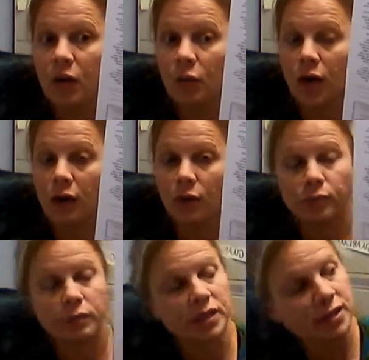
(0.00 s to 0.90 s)
Right
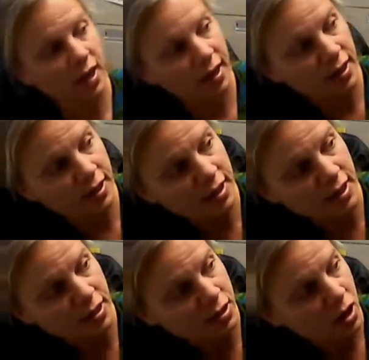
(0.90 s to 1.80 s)
beside it
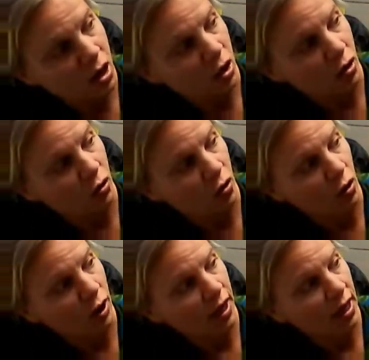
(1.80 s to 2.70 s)
says
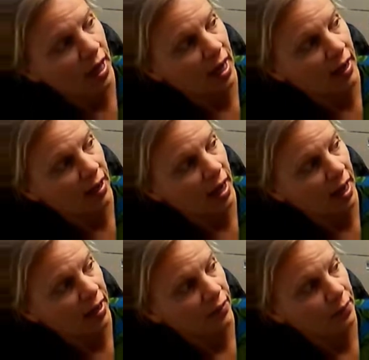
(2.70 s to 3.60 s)
Guardian Ad
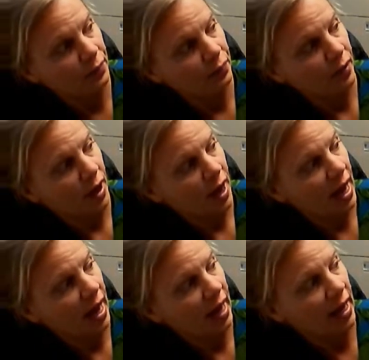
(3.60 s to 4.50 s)
Litem,
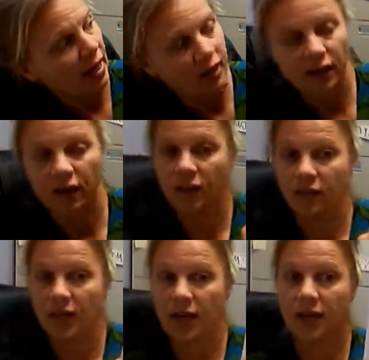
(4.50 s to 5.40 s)
and
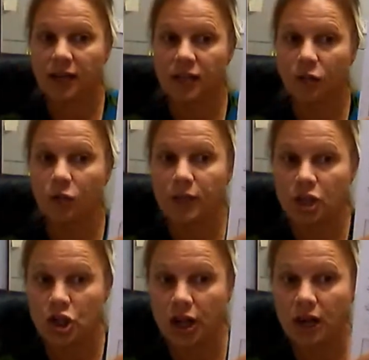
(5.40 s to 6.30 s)
that will be
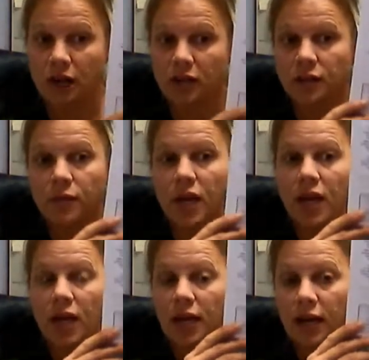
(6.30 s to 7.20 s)
checked.
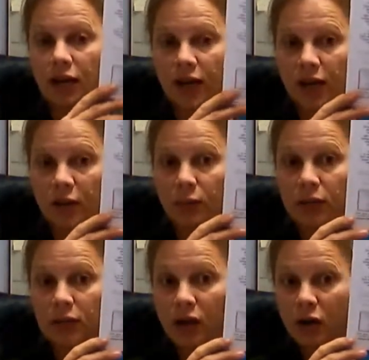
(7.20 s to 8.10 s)
Now down
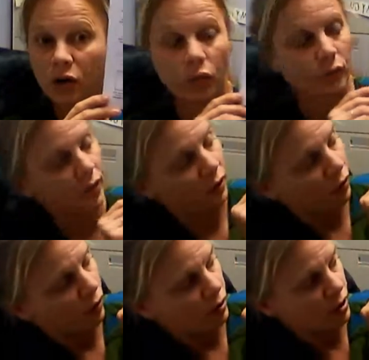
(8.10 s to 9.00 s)
below there
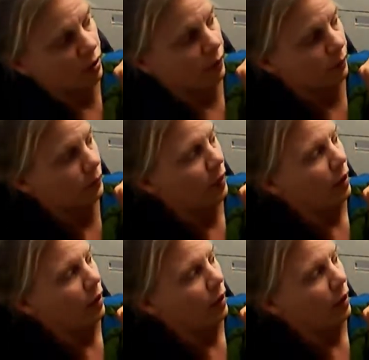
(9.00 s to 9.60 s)
are some